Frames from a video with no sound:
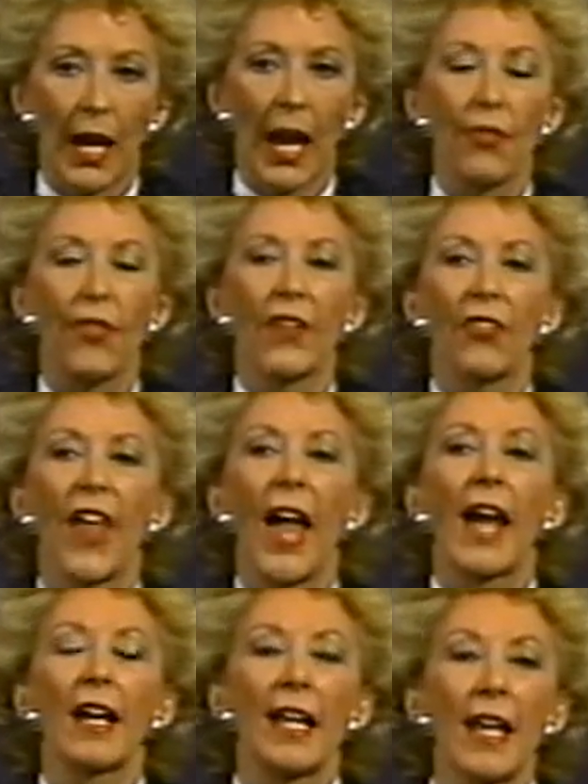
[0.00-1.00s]
And
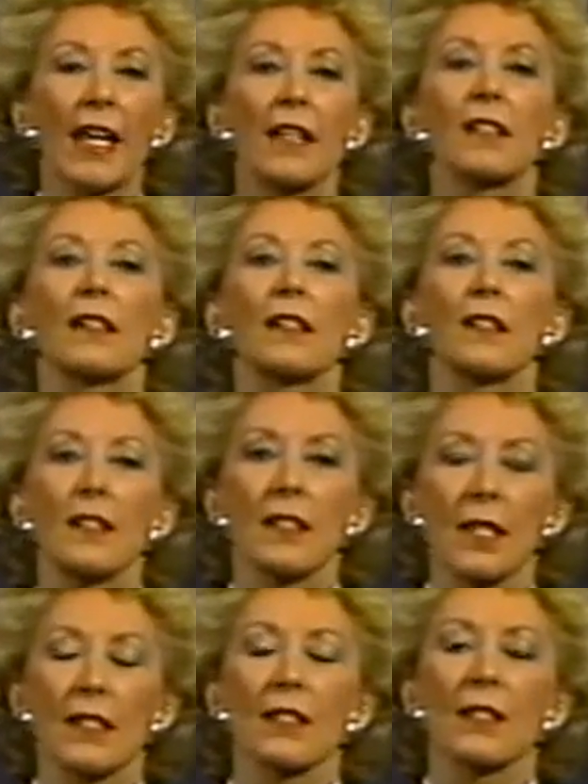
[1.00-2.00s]
that is
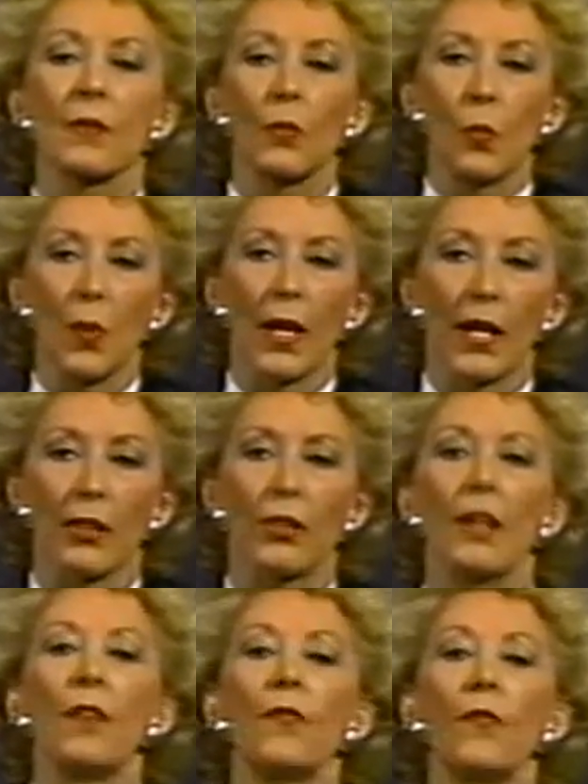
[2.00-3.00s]
consistent with
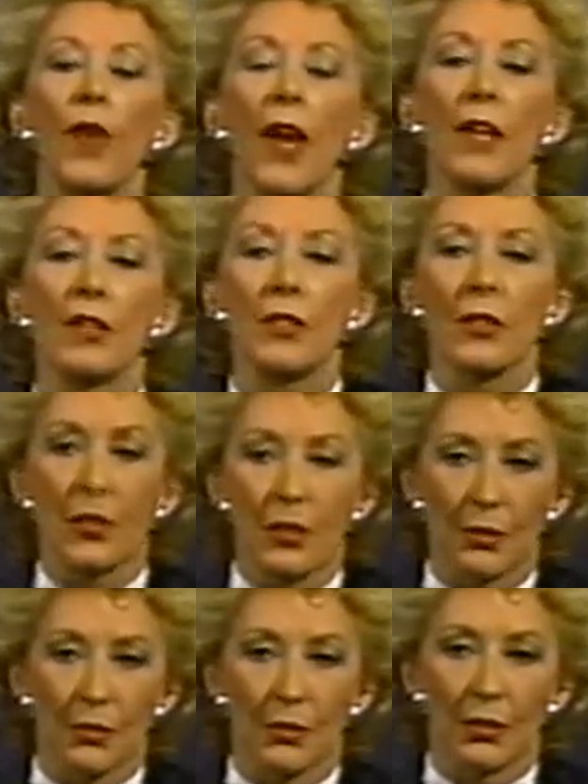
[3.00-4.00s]
phase
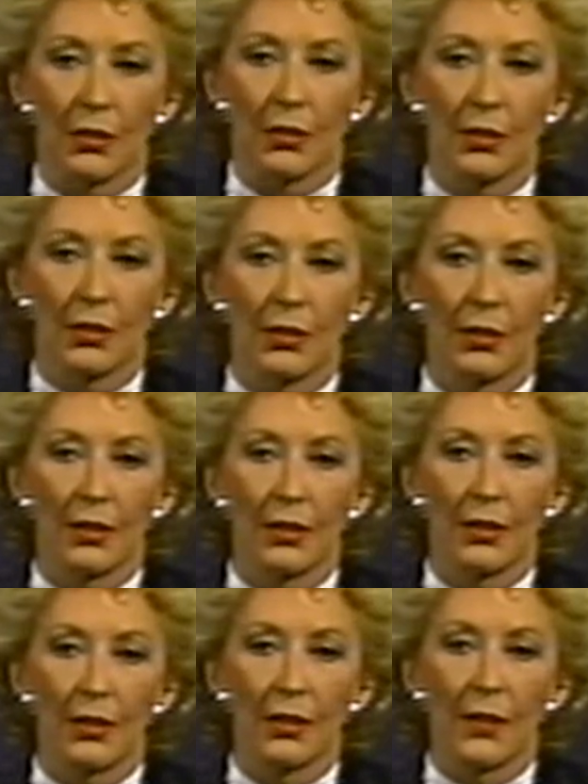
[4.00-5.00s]
2.
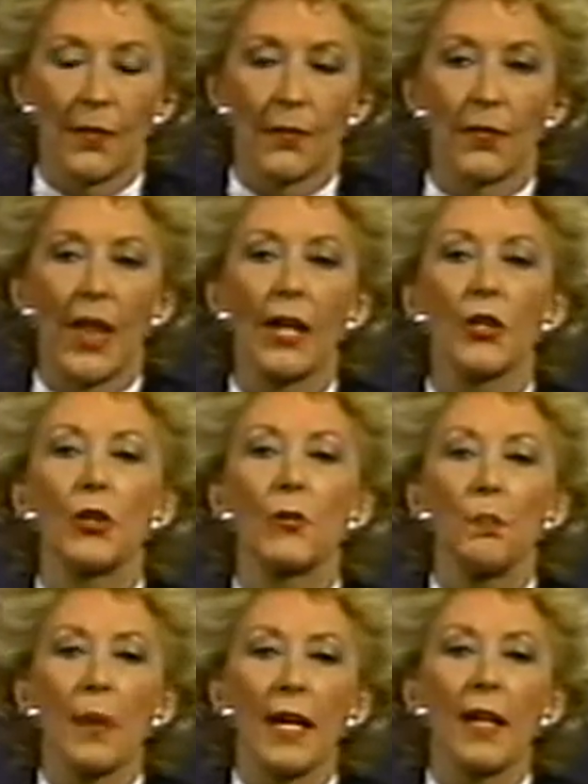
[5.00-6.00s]
That you
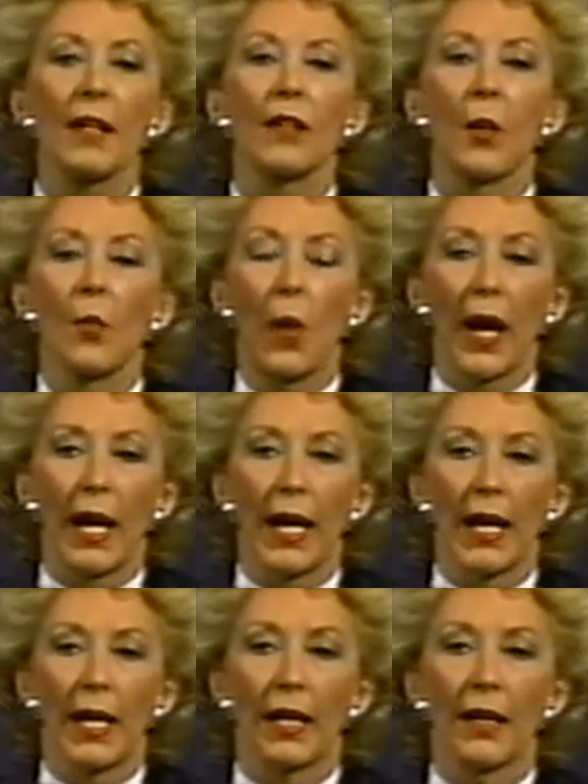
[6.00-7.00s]
be in a
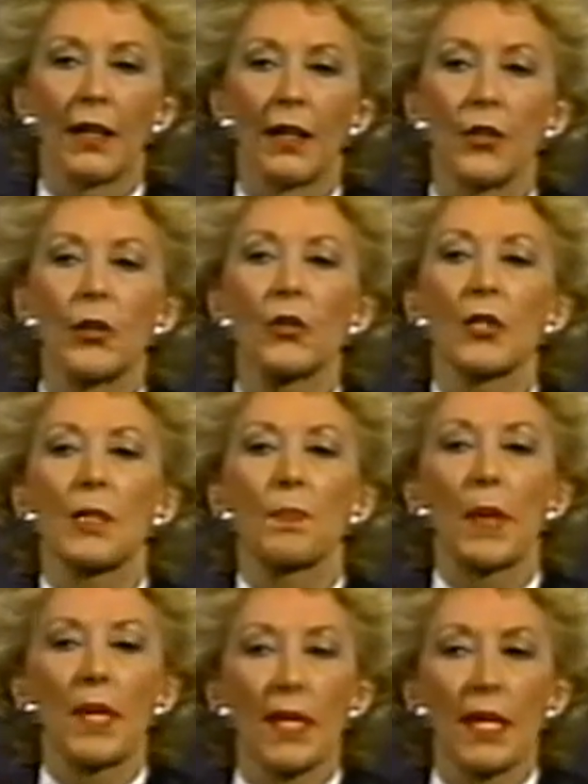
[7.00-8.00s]
way, your
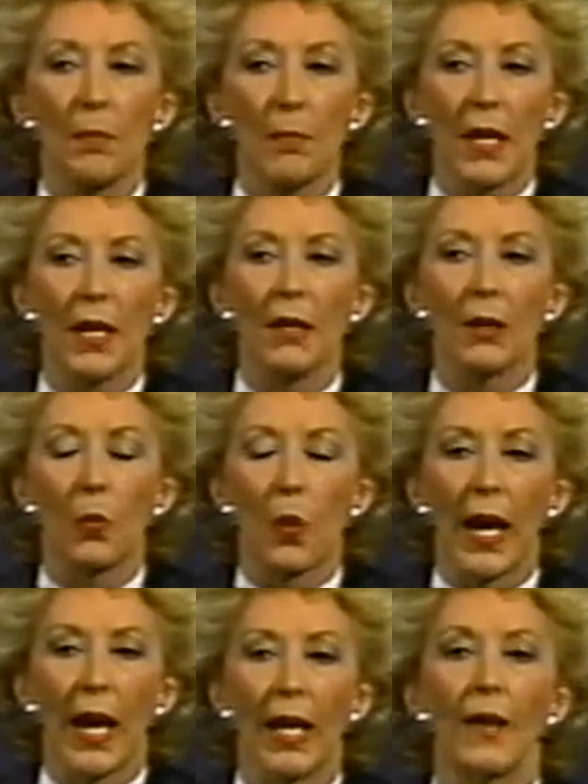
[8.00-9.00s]
speaking be in a
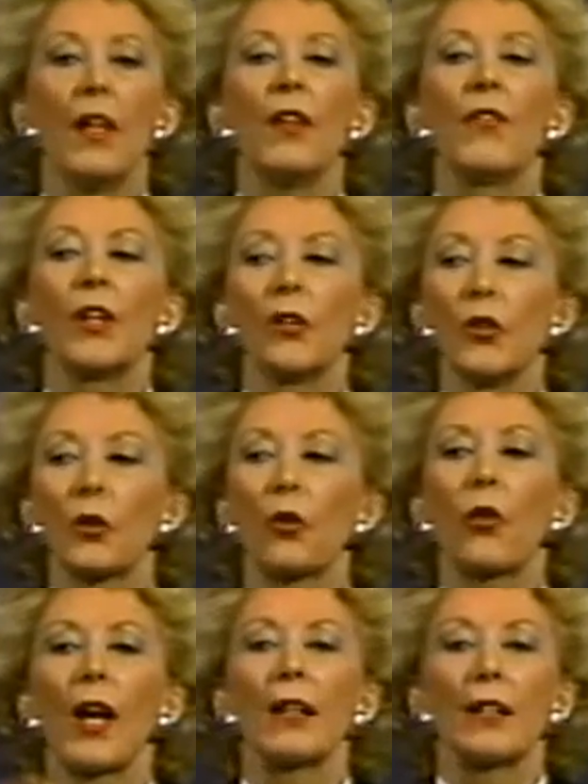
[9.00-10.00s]
way that you
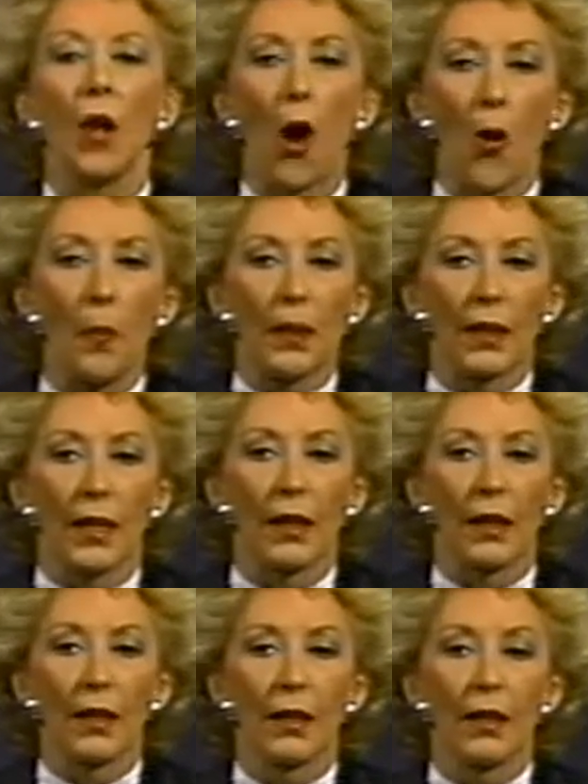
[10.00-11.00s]
create an opening.
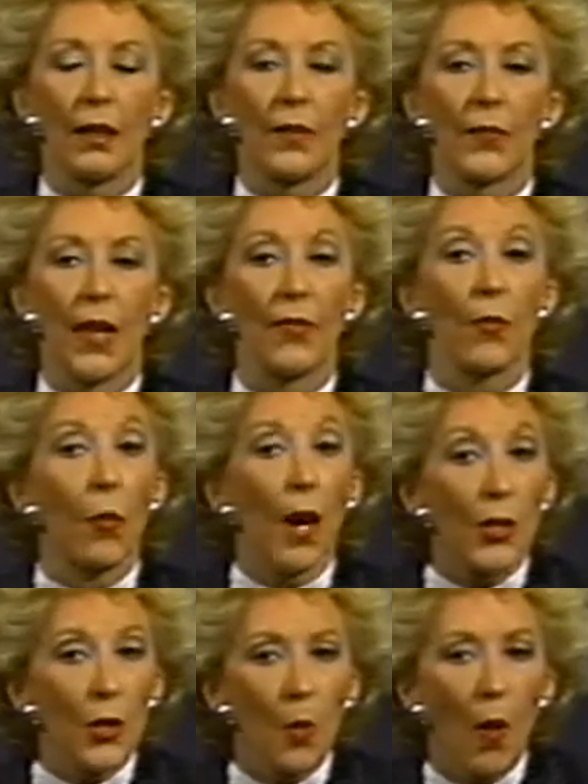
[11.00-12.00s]
And
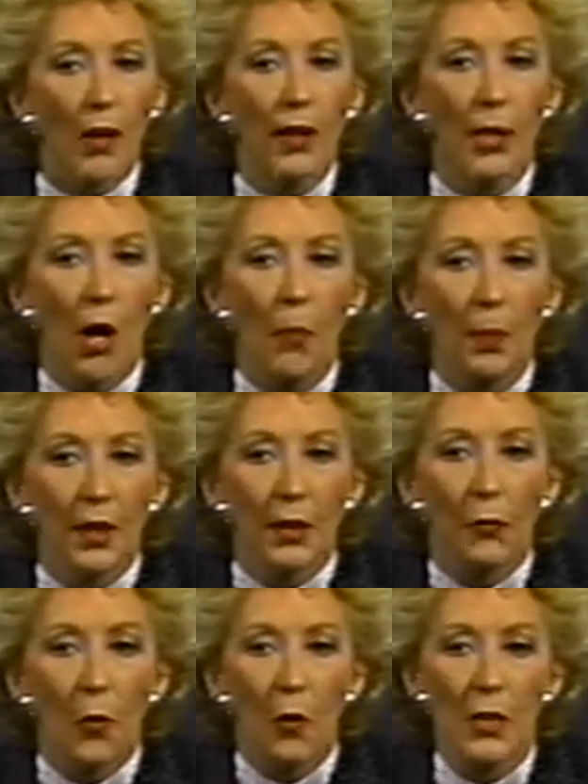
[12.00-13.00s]
what you want an
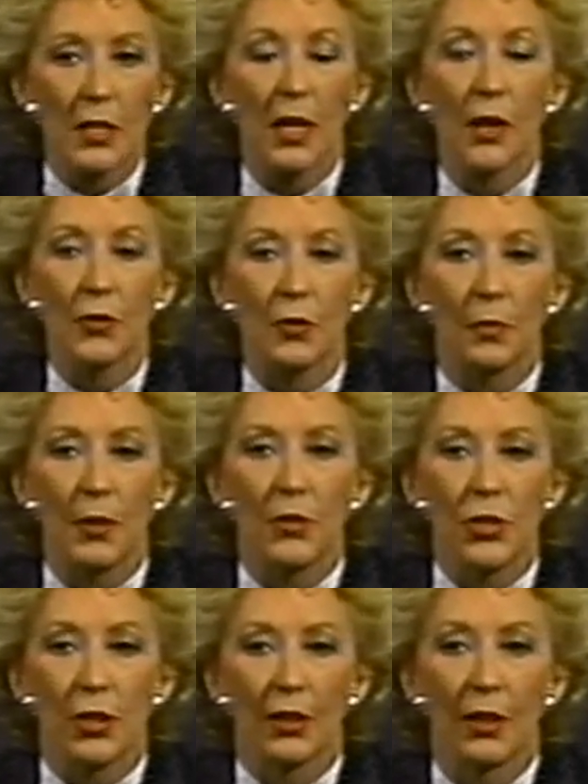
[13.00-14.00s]
opening for is
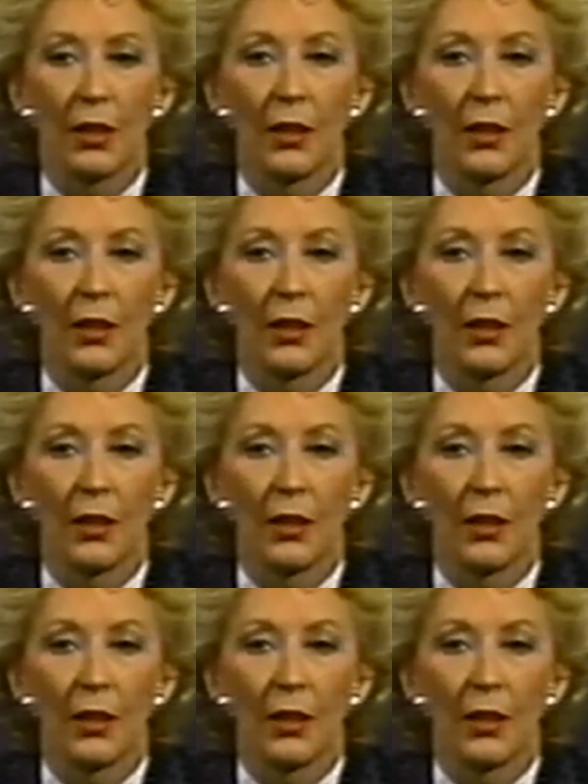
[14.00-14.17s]
contribution.